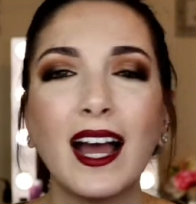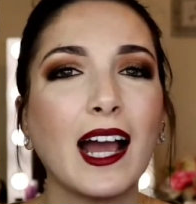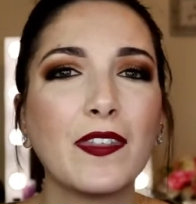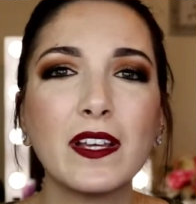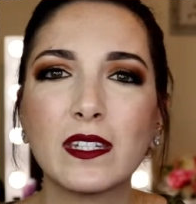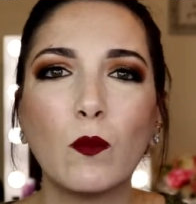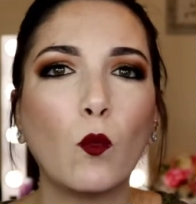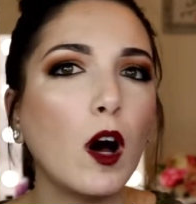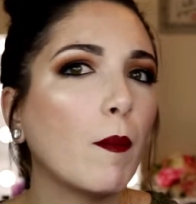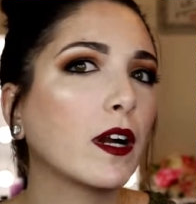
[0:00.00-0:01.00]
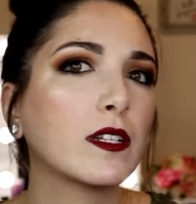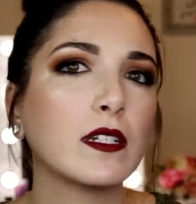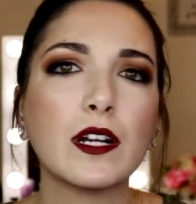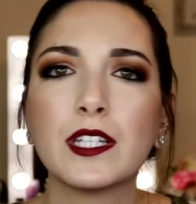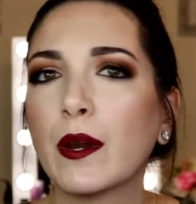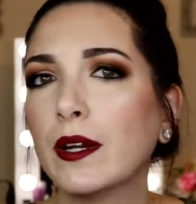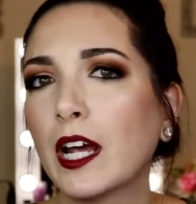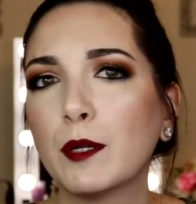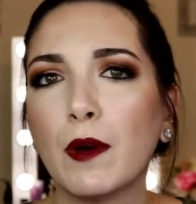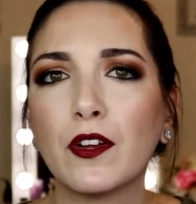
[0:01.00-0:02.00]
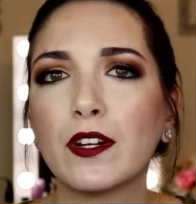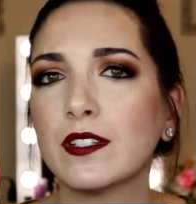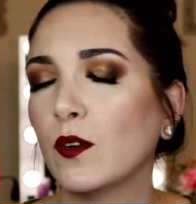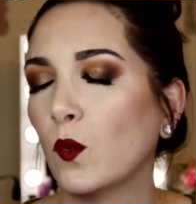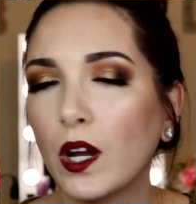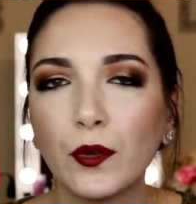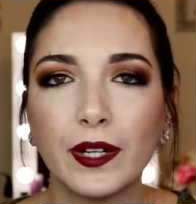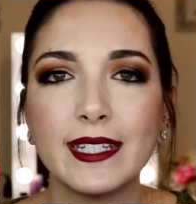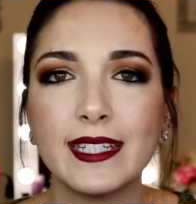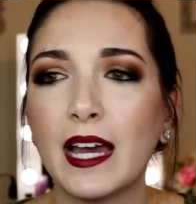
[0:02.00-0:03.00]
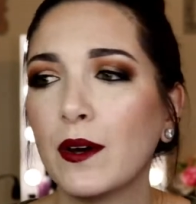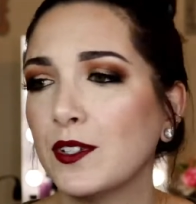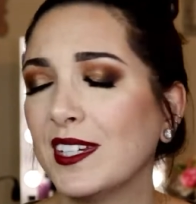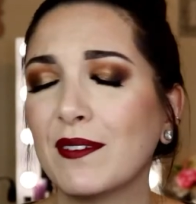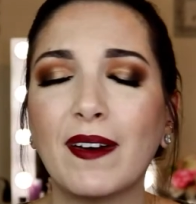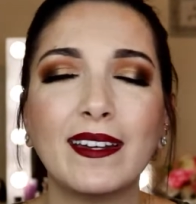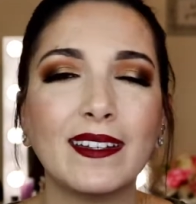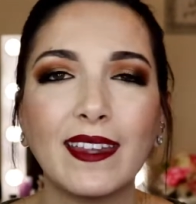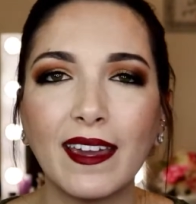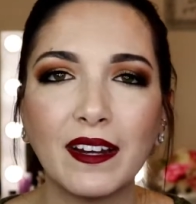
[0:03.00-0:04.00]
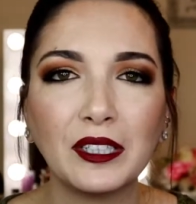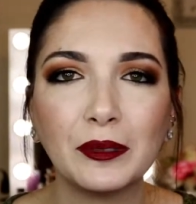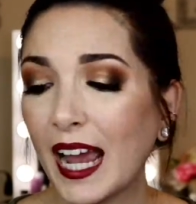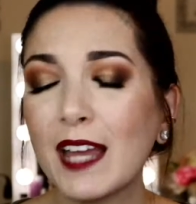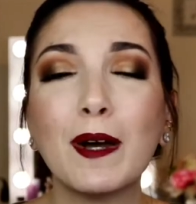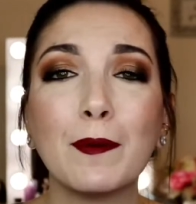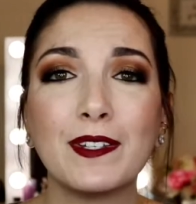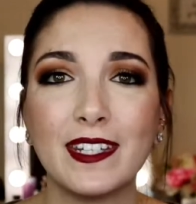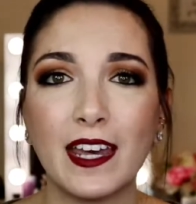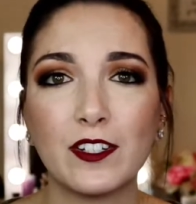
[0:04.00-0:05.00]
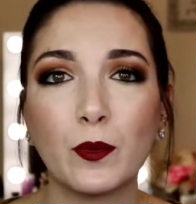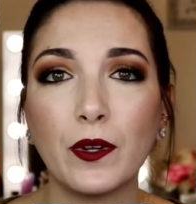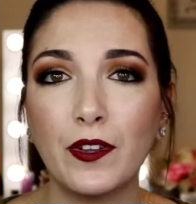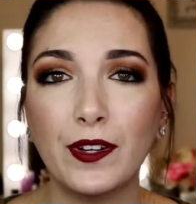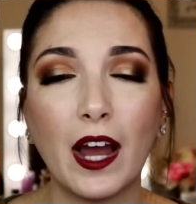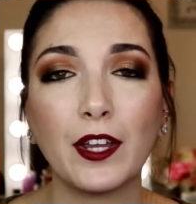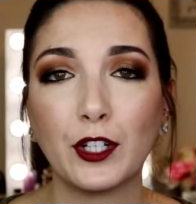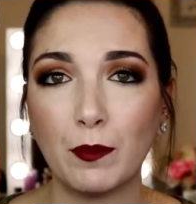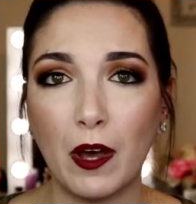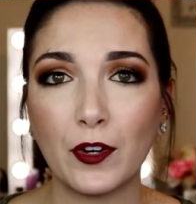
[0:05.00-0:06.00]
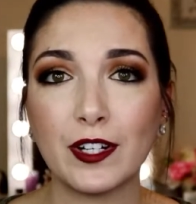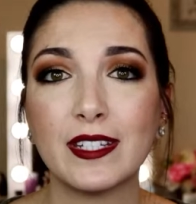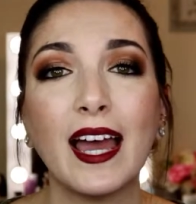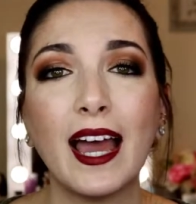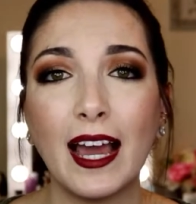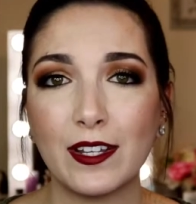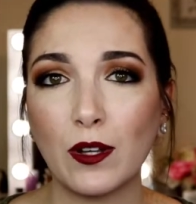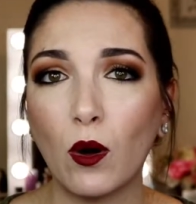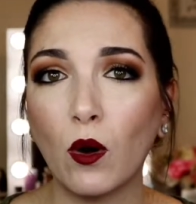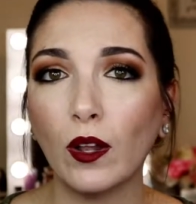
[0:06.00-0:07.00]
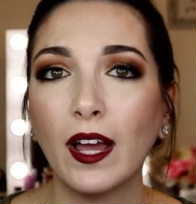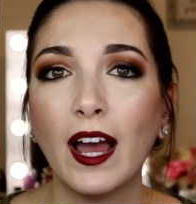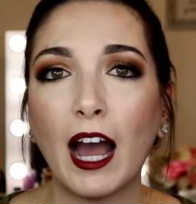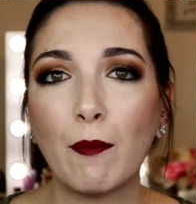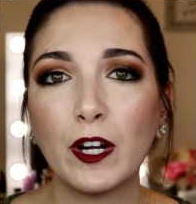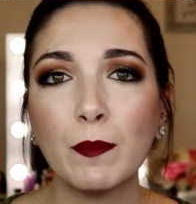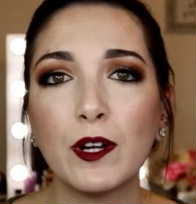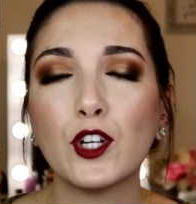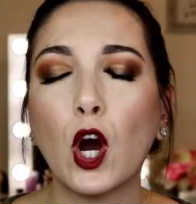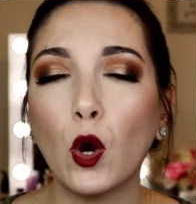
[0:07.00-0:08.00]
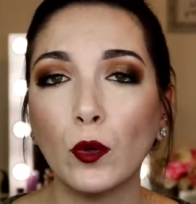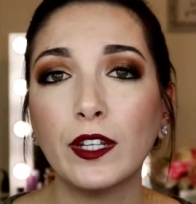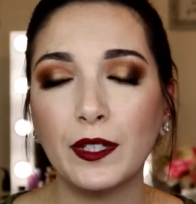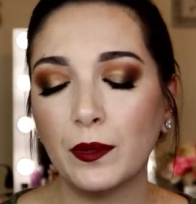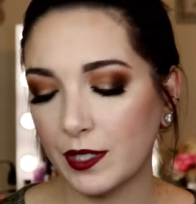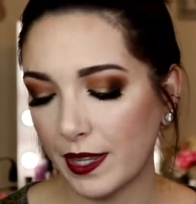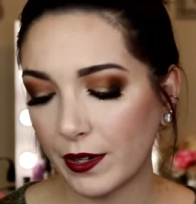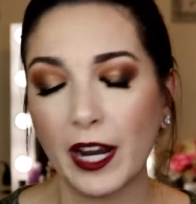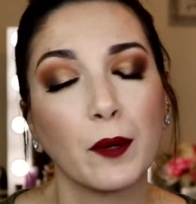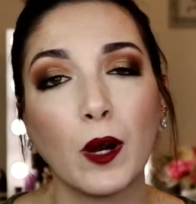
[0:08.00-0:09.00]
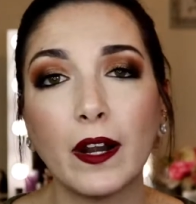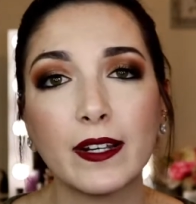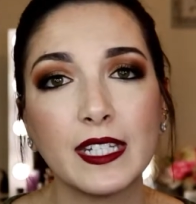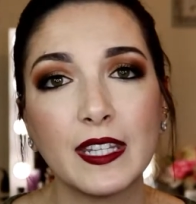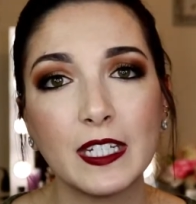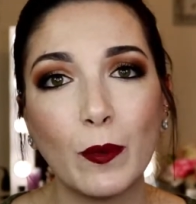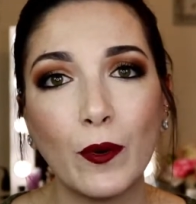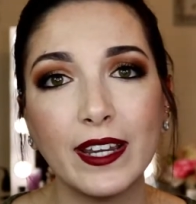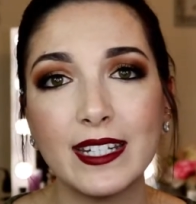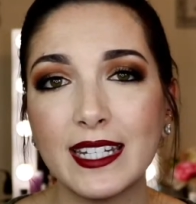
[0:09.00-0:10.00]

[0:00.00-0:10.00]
I think some Walmart start to carry Not Your Mother's, and Walgreens now, so you can find it there. But I am obsessed with Not Your Mother's as a whole. I pretty much only use their hair products at this point.